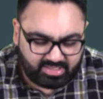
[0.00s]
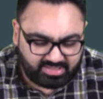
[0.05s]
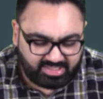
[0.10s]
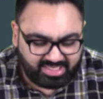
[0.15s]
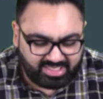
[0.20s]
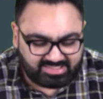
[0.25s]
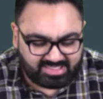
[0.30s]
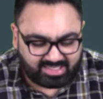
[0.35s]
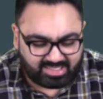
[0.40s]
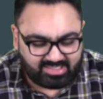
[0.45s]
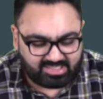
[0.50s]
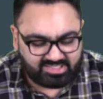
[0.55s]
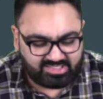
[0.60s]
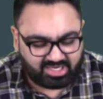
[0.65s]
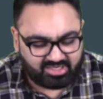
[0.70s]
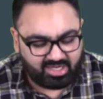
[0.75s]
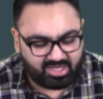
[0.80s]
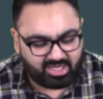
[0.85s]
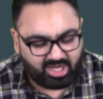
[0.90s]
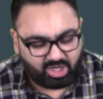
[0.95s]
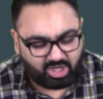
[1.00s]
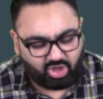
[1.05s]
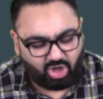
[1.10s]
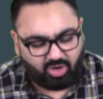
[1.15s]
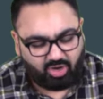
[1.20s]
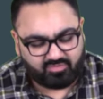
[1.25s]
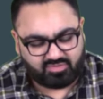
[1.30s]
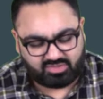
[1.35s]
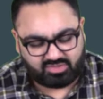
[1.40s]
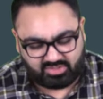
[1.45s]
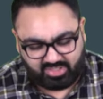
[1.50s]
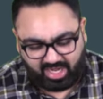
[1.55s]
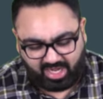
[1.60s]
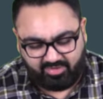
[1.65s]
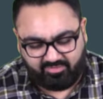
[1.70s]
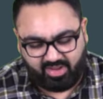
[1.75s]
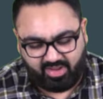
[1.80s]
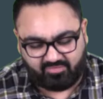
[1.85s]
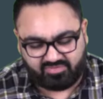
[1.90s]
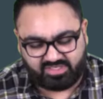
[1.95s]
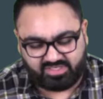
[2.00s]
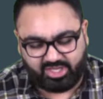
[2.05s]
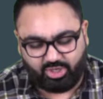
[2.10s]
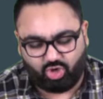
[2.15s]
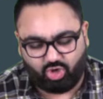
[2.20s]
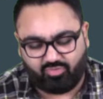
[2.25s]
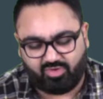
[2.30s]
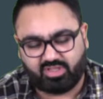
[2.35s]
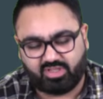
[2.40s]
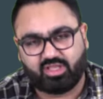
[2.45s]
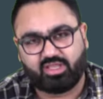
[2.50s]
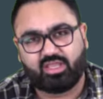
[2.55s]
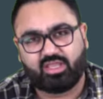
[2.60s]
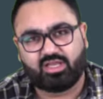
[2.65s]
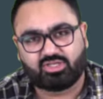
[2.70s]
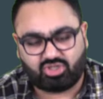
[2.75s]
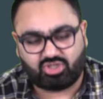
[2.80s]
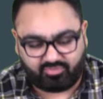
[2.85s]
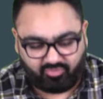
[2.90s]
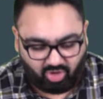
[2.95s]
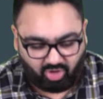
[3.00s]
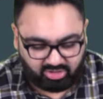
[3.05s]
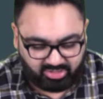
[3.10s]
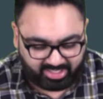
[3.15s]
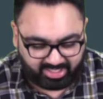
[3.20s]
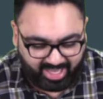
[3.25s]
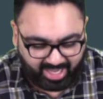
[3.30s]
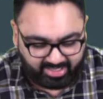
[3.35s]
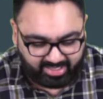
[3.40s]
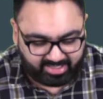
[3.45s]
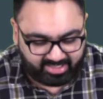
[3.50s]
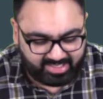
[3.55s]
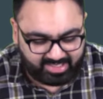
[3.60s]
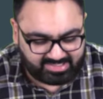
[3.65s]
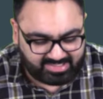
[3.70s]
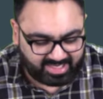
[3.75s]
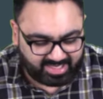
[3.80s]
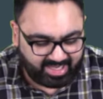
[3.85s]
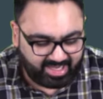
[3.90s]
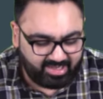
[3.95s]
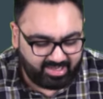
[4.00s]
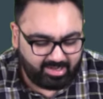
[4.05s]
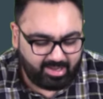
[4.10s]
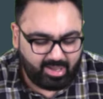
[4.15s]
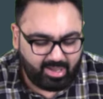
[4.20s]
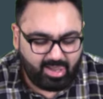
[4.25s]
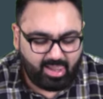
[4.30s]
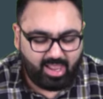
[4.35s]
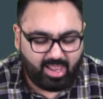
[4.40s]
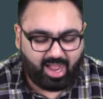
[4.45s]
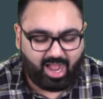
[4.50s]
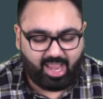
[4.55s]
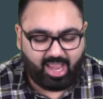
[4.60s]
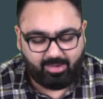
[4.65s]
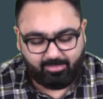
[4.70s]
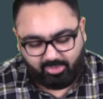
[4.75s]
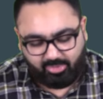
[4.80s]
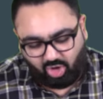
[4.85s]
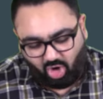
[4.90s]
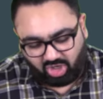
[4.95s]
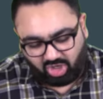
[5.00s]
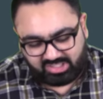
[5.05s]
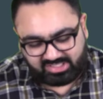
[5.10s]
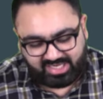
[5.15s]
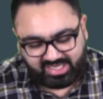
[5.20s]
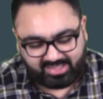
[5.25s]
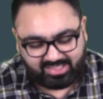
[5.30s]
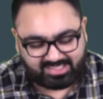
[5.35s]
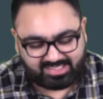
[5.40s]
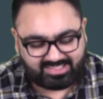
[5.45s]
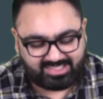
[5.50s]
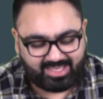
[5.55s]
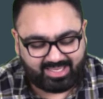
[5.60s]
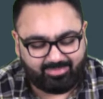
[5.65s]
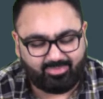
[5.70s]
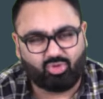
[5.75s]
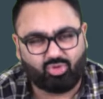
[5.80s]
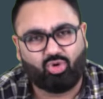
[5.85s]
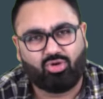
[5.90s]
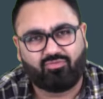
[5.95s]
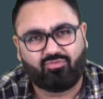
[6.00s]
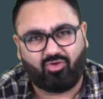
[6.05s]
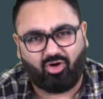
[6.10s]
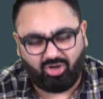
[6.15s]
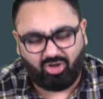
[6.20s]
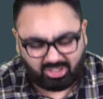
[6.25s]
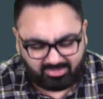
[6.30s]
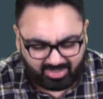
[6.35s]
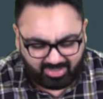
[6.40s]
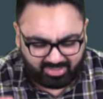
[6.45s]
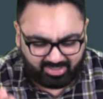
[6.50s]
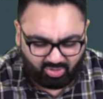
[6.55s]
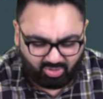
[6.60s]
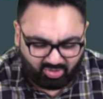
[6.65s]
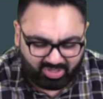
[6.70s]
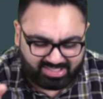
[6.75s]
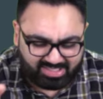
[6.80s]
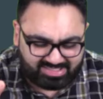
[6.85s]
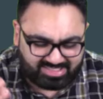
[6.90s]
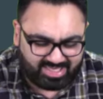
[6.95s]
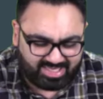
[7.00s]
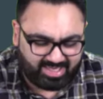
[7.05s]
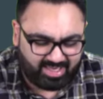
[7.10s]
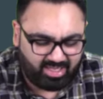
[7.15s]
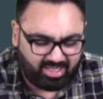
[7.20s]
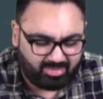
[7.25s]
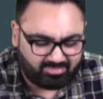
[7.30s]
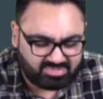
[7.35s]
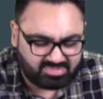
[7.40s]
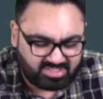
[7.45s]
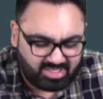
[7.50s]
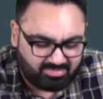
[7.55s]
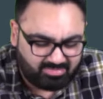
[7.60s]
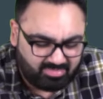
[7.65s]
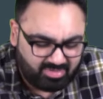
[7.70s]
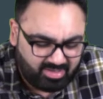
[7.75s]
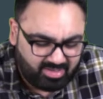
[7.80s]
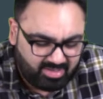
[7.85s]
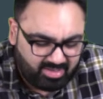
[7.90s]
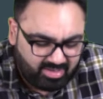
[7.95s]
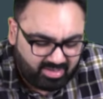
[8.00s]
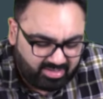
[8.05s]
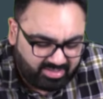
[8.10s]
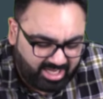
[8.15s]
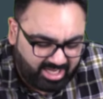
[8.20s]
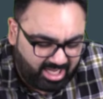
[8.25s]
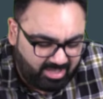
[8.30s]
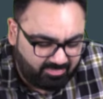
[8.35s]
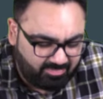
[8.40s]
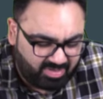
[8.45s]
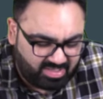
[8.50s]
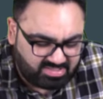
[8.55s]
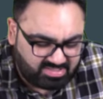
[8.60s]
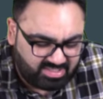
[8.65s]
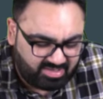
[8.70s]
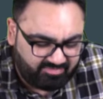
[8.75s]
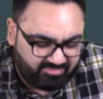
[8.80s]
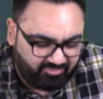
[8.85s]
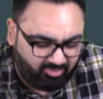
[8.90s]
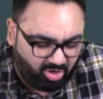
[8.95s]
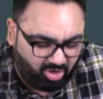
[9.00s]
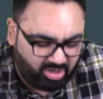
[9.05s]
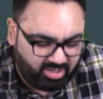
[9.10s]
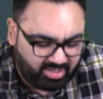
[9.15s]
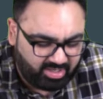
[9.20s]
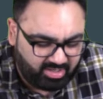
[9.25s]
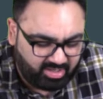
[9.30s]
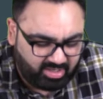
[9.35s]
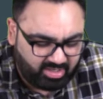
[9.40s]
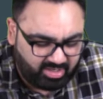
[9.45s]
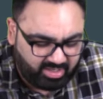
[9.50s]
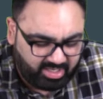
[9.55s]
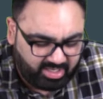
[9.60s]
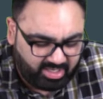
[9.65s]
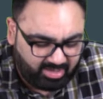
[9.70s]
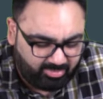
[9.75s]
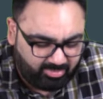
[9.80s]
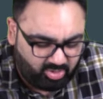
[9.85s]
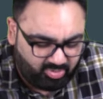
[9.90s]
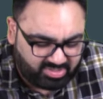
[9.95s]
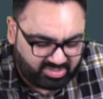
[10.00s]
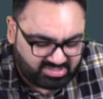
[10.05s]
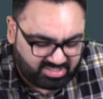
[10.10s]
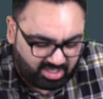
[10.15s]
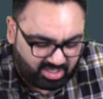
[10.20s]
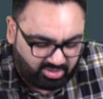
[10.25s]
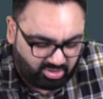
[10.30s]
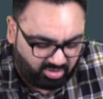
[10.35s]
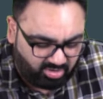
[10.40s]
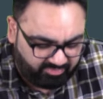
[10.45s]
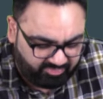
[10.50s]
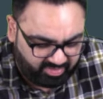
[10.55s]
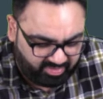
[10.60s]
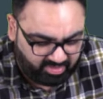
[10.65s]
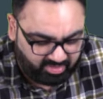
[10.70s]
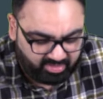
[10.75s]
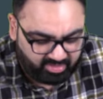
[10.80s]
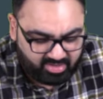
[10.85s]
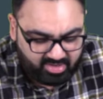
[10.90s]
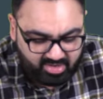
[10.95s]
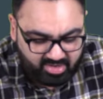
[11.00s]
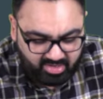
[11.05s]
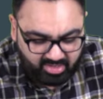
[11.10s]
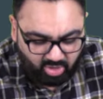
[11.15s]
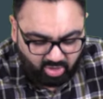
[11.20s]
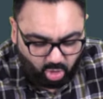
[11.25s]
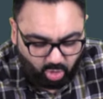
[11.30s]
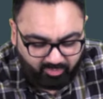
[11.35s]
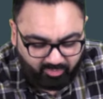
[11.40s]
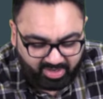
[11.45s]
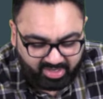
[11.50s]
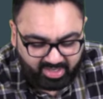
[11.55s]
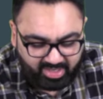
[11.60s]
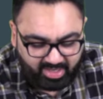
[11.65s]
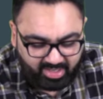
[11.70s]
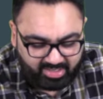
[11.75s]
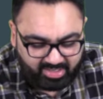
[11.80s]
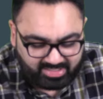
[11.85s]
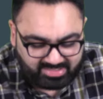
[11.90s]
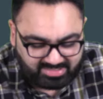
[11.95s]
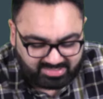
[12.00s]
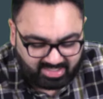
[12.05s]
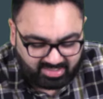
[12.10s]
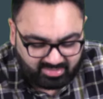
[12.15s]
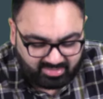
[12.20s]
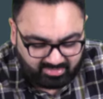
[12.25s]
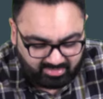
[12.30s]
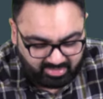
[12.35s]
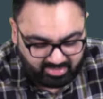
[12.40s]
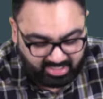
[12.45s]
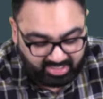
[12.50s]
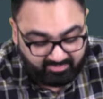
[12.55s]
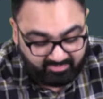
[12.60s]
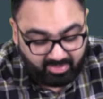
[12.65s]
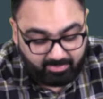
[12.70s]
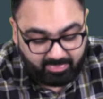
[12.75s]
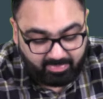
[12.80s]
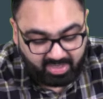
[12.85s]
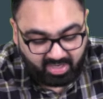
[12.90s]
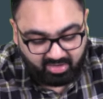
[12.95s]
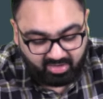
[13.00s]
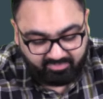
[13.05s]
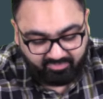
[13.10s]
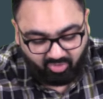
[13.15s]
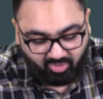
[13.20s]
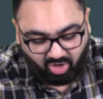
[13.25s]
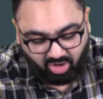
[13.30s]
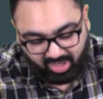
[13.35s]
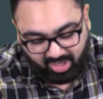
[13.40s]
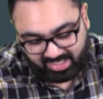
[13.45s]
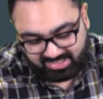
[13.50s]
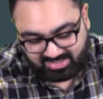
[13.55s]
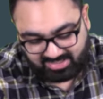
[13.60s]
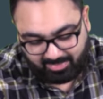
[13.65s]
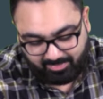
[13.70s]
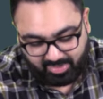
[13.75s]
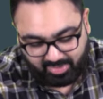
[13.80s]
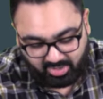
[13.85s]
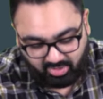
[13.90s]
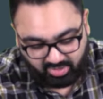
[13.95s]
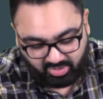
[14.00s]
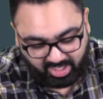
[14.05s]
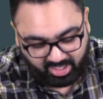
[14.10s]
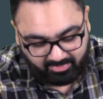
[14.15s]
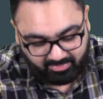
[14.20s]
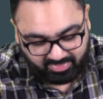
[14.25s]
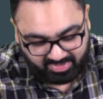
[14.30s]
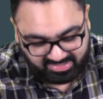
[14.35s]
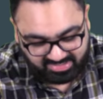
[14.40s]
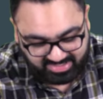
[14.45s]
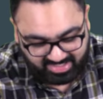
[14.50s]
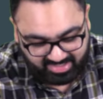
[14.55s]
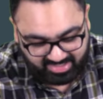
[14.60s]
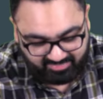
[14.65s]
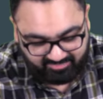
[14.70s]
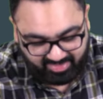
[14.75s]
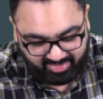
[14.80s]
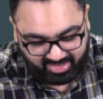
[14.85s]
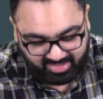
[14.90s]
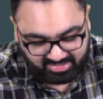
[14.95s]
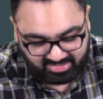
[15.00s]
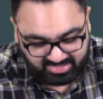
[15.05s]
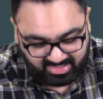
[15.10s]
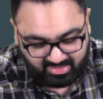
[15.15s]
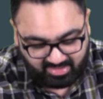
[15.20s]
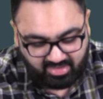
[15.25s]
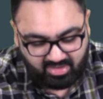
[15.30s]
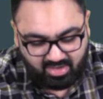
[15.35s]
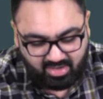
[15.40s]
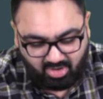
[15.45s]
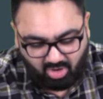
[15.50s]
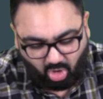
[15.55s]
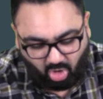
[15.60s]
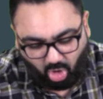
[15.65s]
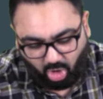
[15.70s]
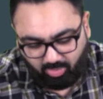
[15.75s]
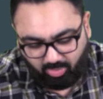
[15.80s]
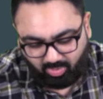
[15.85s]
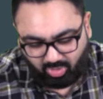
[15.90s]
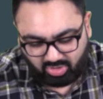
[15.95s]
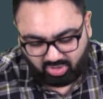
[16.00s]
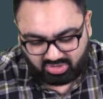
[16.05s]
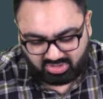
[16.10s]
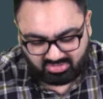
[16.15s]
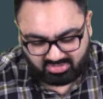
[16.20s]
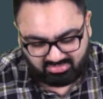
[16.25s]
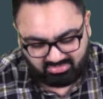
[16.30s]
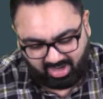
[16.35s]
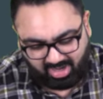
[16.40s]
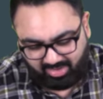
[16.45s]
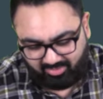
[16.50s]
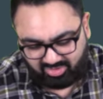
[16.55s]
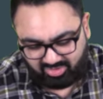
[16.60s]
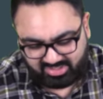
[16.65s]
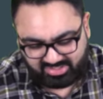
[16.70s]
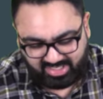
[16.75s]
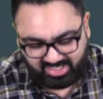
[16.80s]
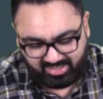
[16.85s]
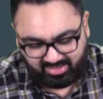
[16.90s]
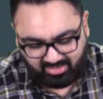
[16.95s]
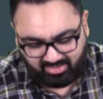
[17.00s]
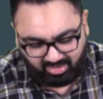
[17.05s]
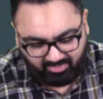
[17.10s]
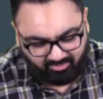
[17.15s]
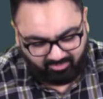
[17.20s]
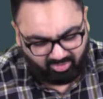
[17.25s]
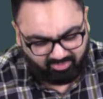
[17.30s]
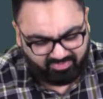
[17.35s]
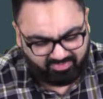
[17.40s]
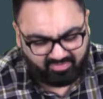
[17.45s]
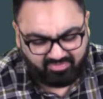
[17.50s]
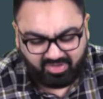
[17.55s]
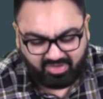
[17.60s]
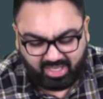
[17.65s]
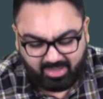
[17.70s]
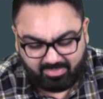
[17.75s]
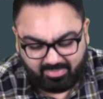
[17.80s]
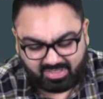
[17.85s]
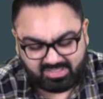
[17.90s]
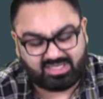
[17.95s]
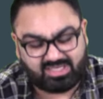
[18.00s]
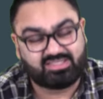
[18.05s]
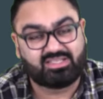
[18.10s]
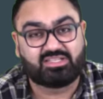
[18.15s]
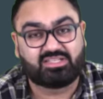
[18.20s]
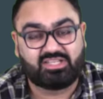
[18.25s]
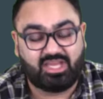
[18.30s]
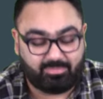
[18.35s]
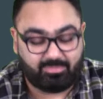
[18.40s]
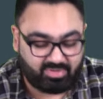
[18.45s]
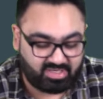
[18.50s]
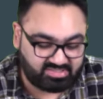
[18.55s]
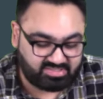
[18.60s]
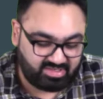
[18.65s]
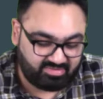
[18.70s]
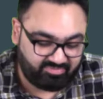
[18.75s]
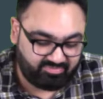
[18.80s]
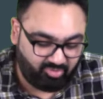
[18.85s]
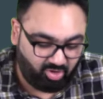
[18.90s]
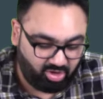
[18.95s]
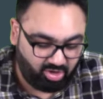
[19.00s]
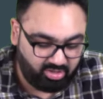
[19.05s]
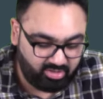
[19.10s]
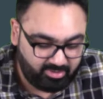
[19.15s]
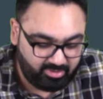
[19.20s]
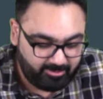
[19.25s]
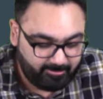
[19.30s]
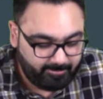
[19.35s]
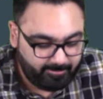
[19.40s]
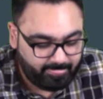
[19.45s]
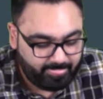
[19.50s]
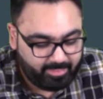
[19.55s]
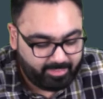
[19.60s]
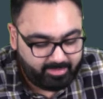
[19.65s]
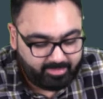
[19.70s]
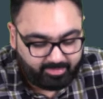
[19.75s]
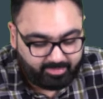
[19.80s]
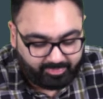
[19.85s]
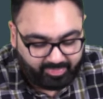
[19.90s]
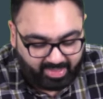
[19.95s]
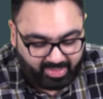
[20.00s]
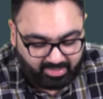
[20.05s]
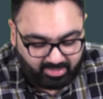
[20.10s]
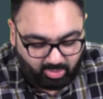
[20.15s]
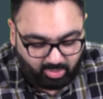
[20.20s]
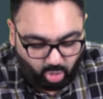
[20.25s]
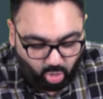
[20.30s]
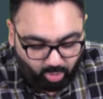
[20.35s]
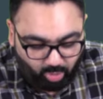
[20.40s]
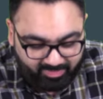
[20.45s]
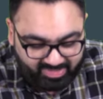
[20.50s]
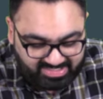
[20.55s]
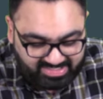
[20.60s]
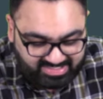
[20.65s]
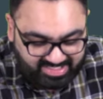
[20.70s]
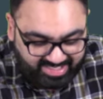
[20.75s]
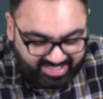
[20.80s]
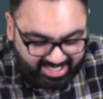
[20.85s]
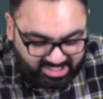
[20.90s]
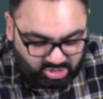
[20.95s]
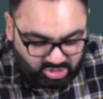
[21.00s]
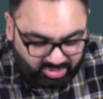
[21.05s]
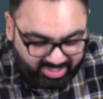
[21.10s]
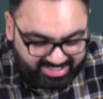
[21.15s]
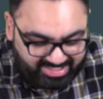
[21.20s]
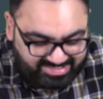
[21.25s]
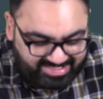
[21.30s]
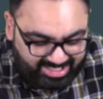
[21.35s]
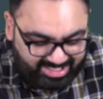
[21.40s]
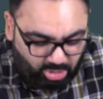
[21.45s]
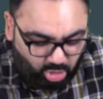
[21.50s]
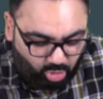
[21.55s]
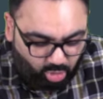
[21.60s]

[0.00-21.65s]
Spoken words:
These are the general cutoffs that we have seen over the years of all the categories. Again, I am not saying the same rule follows, but you can see here lump sum, 10% fall in EWS cutoff here. Over here, it's an even bigger fall as compared to 10%. In fact, it's almost, I would say, about 15%, 16% fall. Then OBC, as you can see,